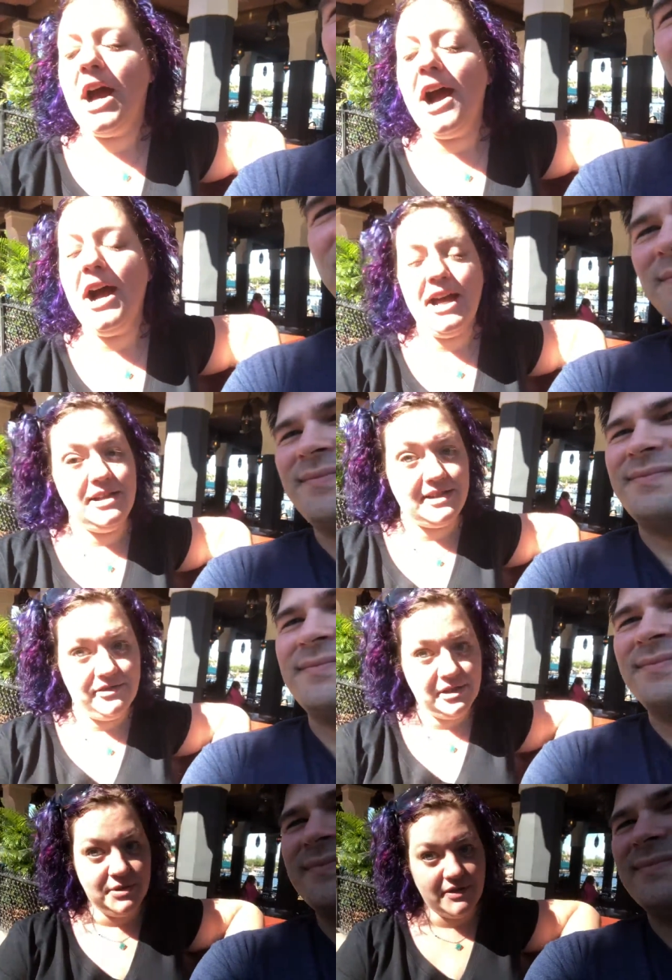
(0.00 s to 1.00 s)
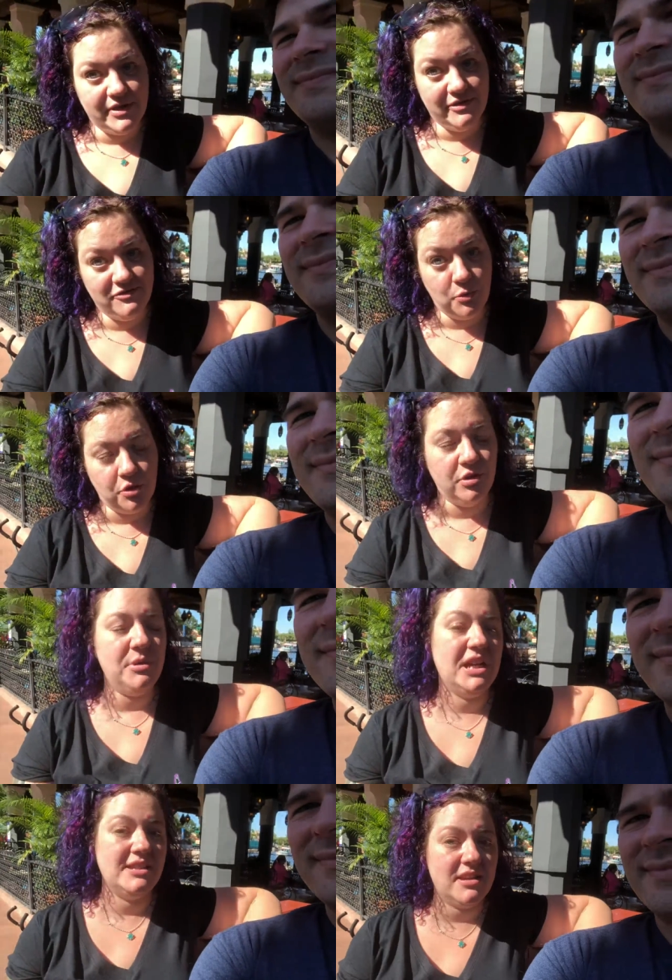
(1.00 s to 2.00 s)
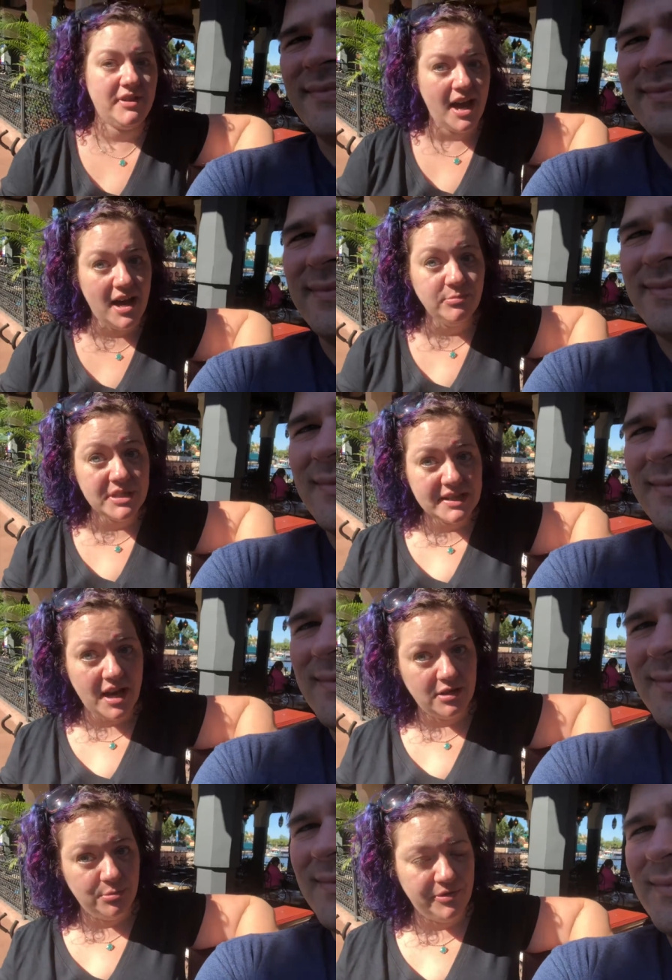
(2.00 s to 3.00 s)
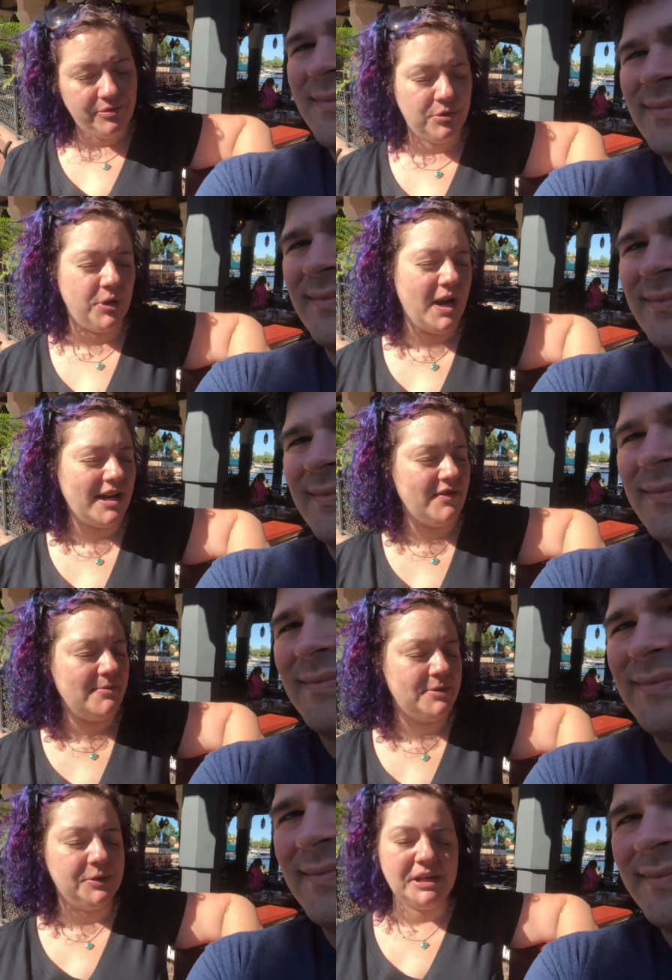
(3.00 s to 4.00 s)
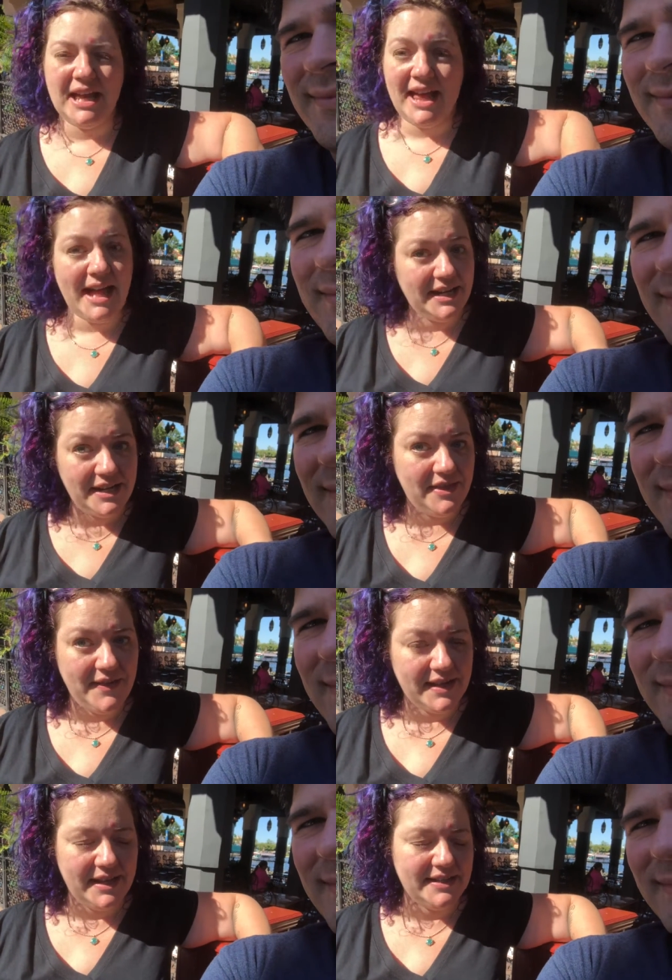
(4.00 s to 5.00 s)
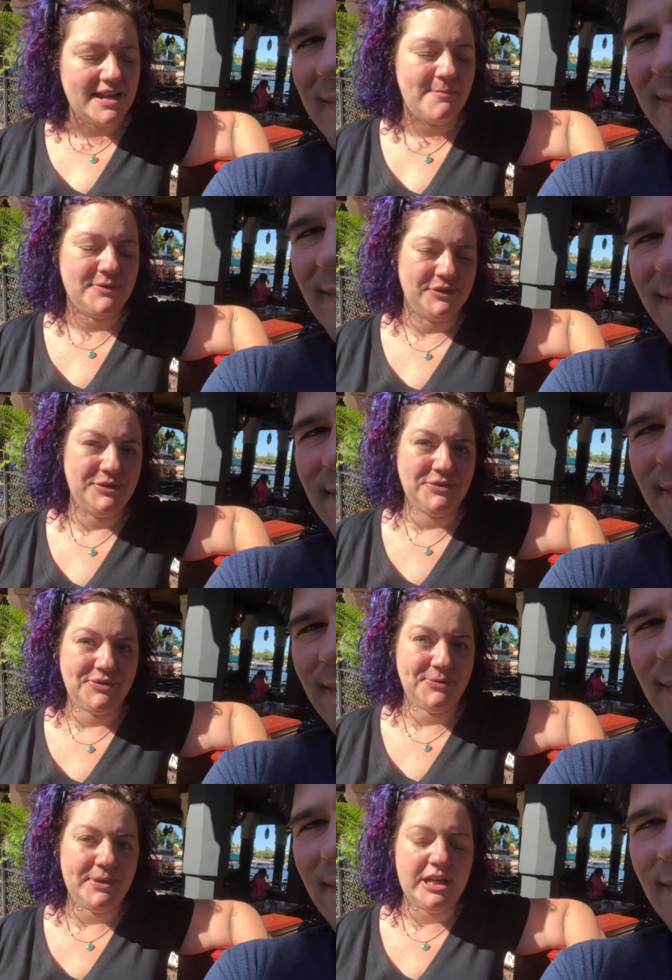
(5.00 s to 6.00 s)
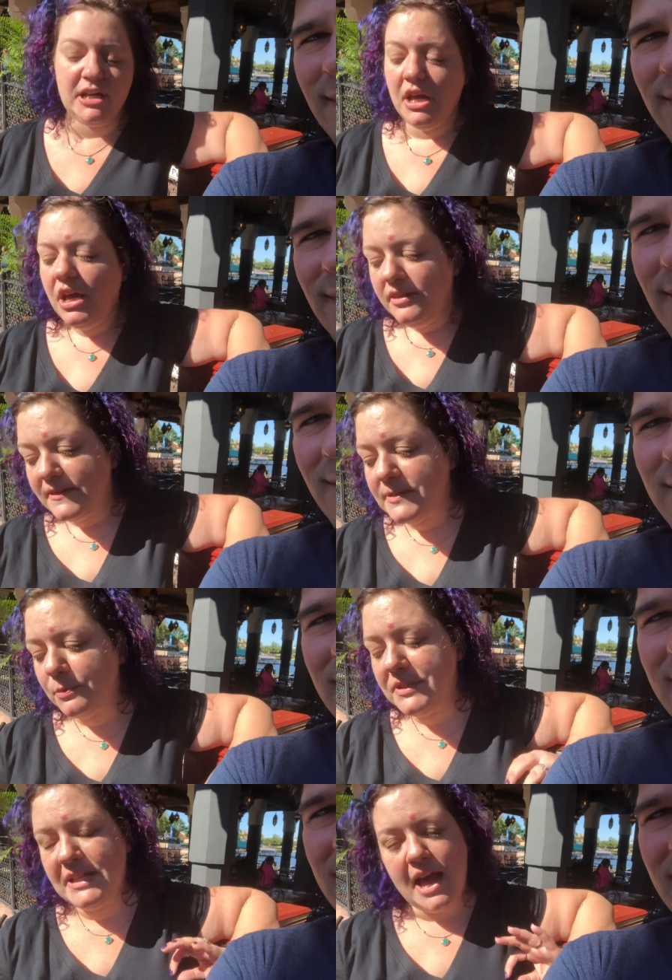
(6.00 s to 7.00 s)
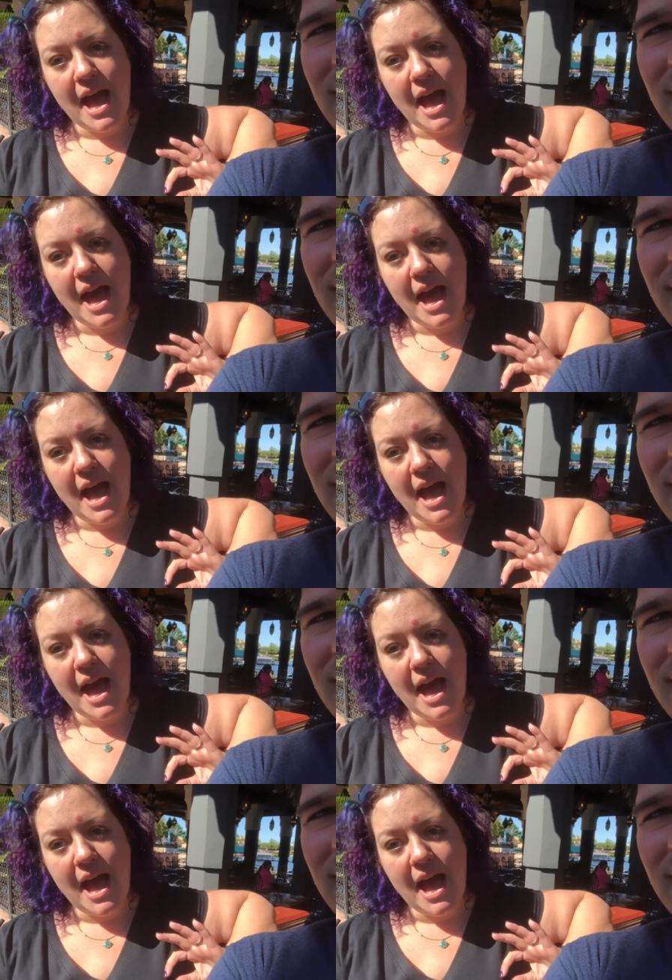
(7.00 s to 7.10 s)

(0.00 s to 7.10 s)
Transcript: I definitely would give it a four because I've had Moscato before and I've absolutely hated it, thinking it's absolutely too sweet. This wasn't